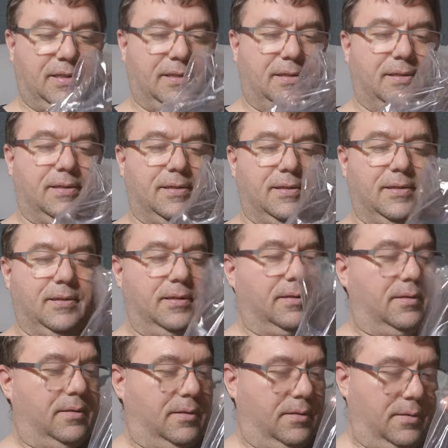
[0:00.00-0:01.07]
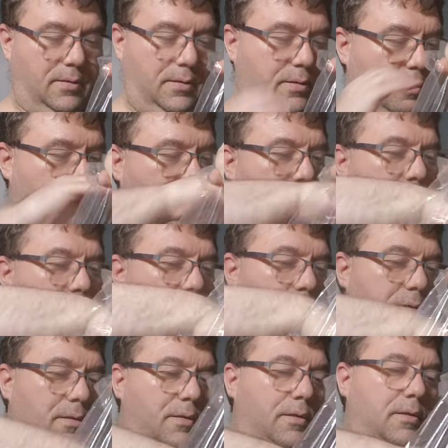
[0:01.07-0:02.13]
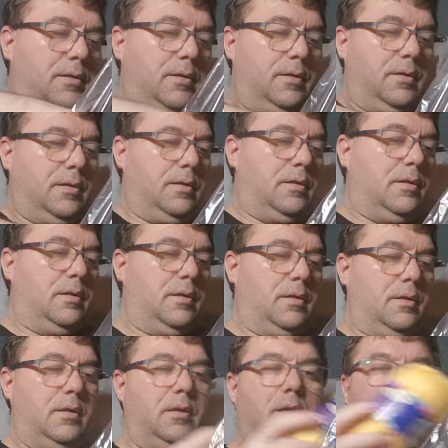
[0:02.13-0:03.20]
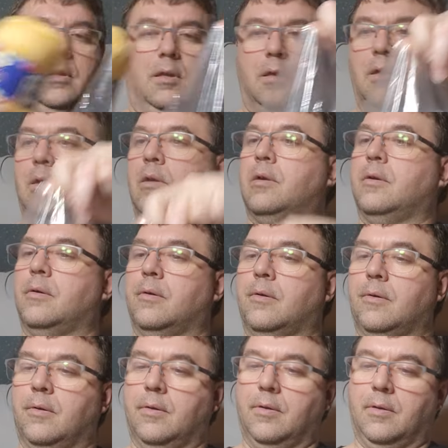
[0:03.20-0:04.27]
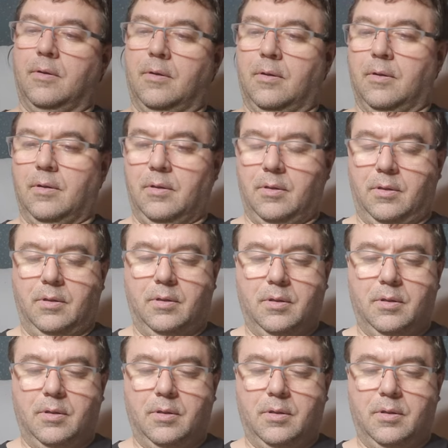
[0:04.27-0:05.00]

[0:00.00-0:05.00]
(no one is talking)